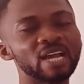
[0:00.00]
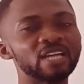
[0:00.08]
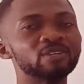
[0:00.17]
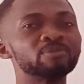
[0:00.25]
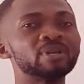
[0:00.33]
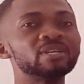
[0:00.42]
I
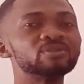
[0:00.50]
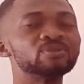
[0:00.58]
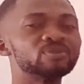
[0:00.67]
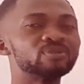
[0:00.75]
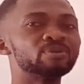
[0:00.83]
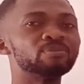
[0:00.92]
normally
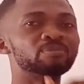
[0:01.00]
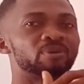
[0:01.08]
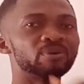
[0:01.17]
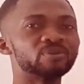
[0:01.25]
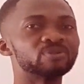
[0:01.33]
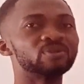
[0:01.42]
use
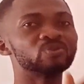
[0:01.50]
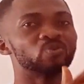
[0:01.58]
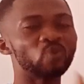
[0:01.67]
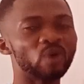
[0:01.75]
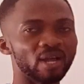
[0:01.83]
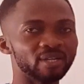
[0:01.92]
merozoite
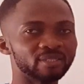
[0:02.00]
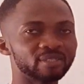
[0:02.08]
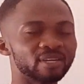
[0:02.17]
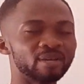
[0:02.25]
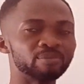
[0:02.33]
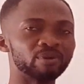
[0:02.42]
1 and
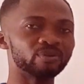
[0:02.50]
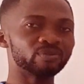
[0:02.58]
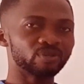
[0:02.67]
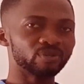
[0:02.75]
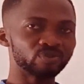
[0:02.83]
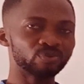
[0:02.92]

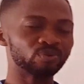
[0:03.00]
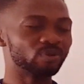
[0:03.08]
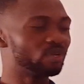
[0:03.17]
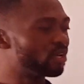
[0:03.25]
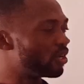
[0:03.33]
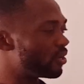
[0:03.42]
merozoite 2.
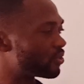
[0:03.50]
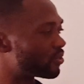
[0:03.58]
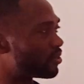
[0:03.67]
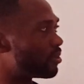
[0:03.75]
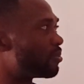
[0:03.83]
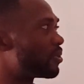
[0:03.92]

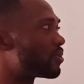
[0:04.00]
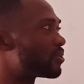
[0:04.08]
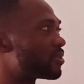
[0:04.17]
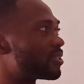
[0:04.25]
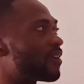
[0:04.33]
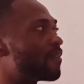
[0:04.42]
So the merozoite